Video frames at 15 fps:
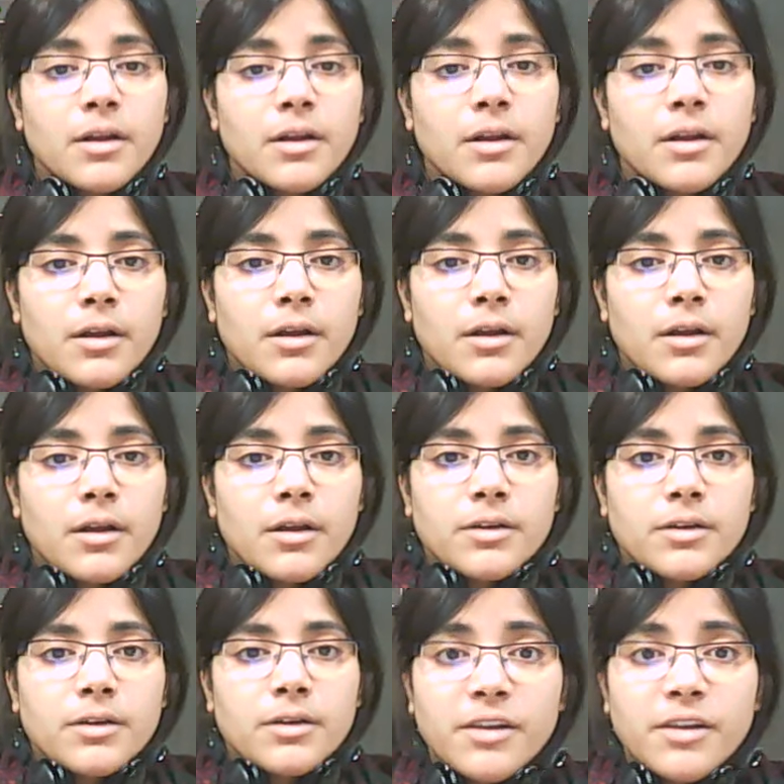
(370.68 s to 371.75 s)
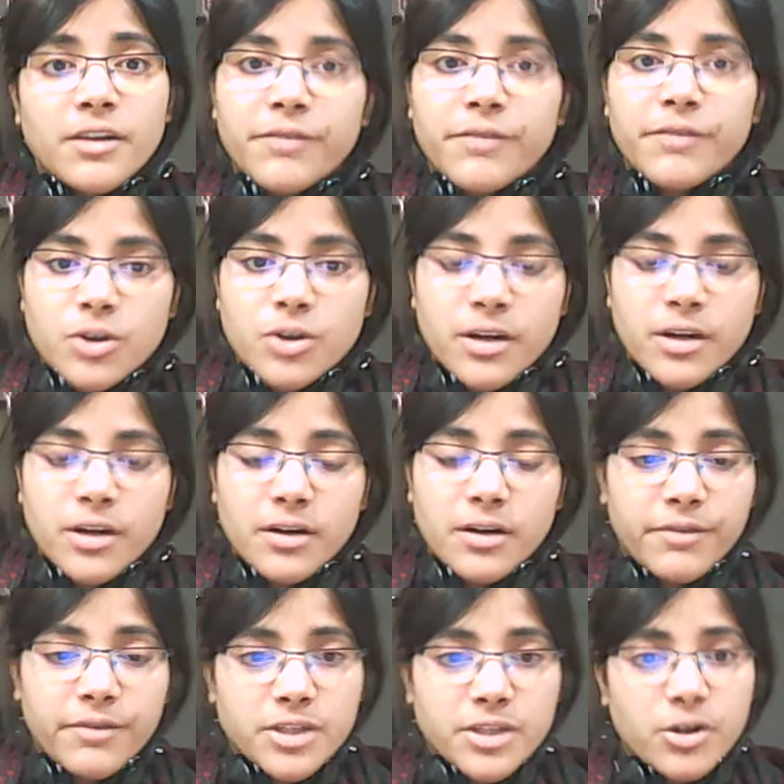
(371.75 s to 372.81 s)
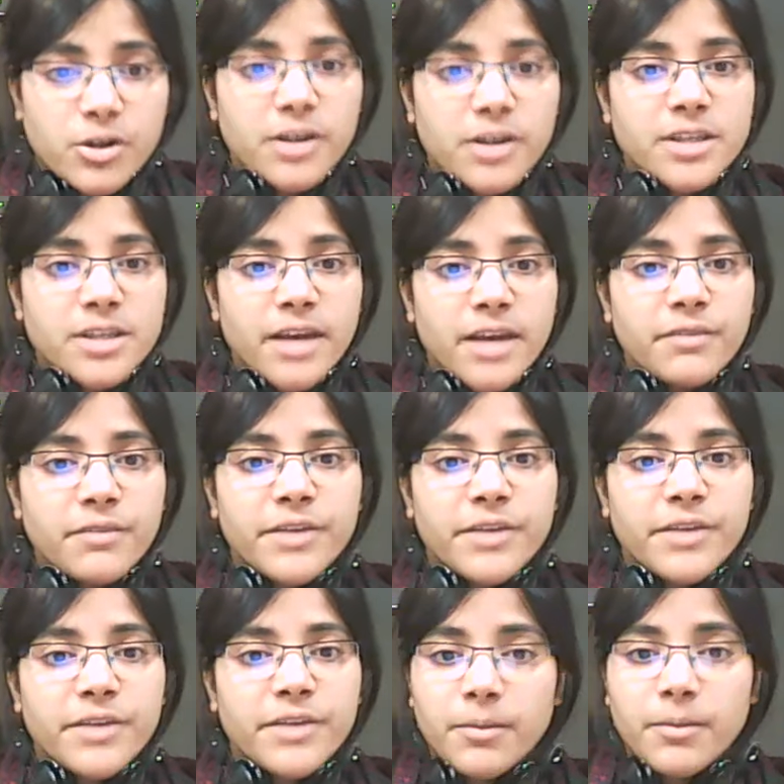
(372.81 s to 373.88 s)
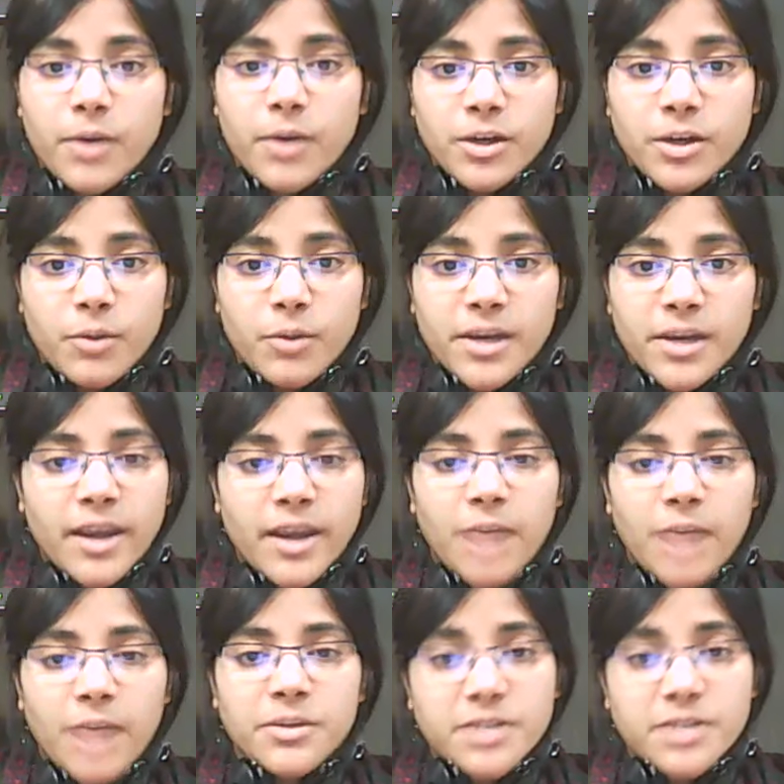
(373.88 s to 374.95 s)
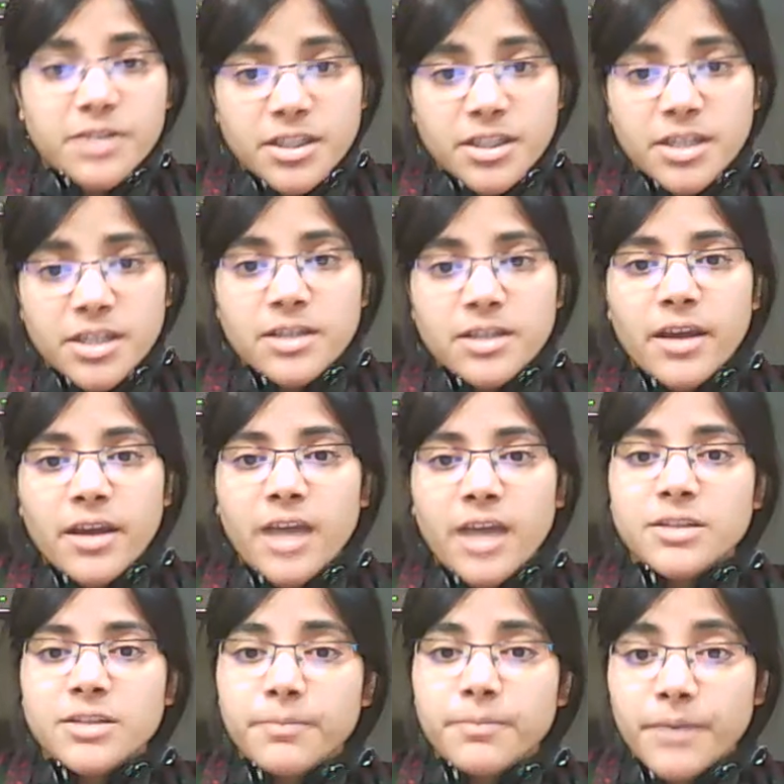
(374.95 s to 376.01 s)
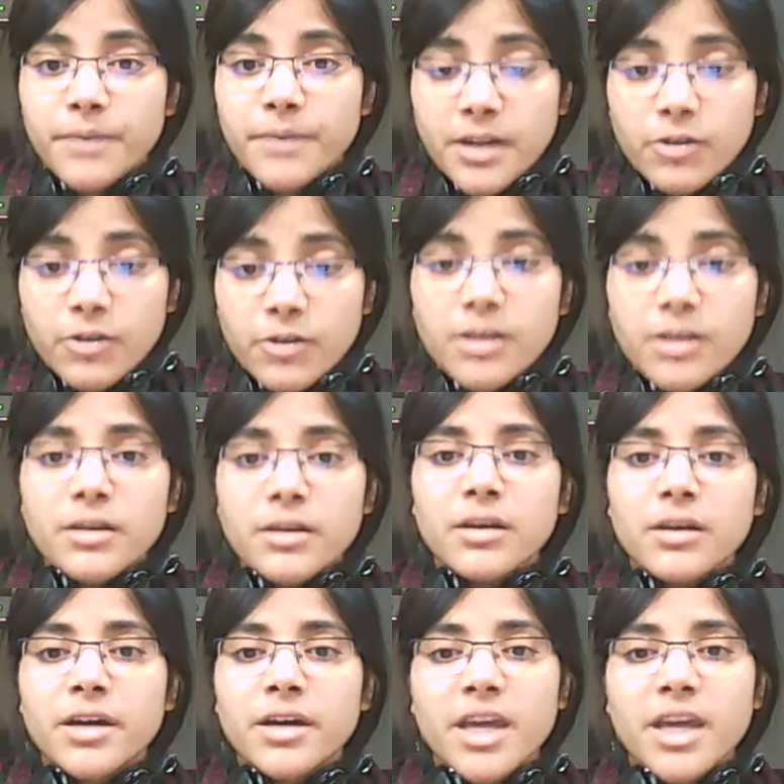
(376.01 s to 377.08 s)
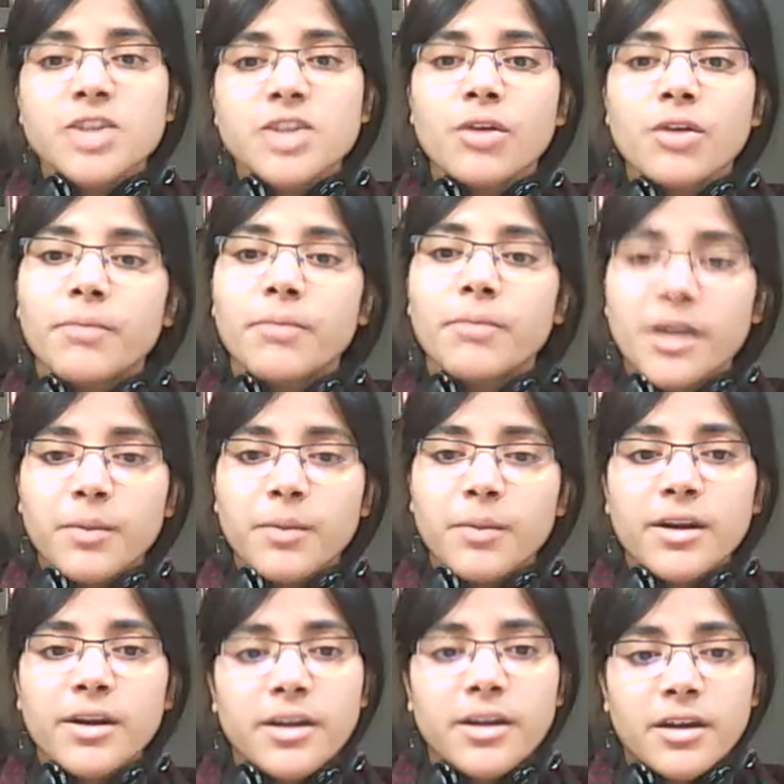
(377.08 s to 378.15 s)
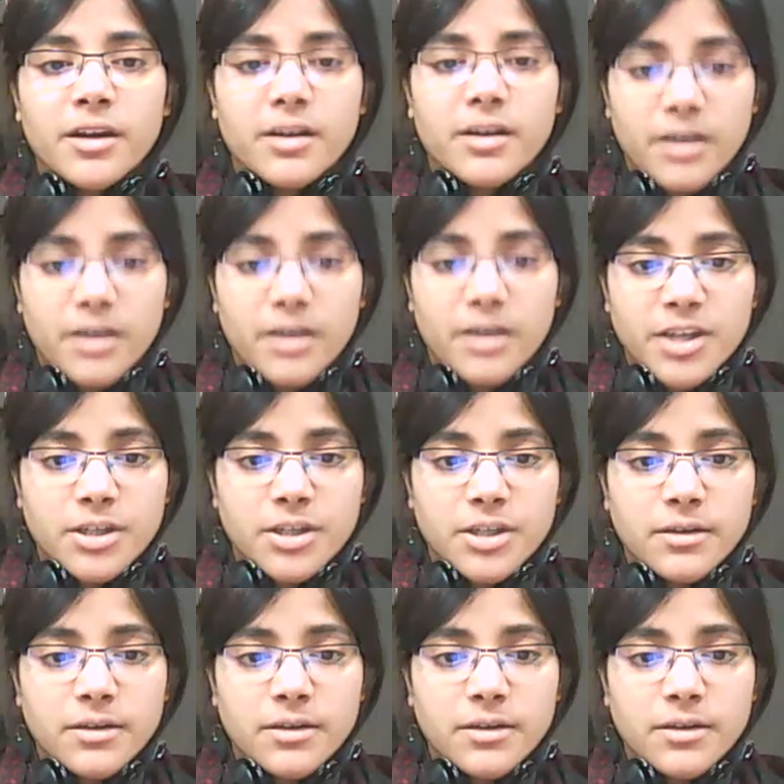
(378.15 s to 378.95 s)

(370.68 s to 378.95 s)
So enumerate the first order, uh, first order design fitting a polynomial can be treated as a particular uh, case of multiple linear regression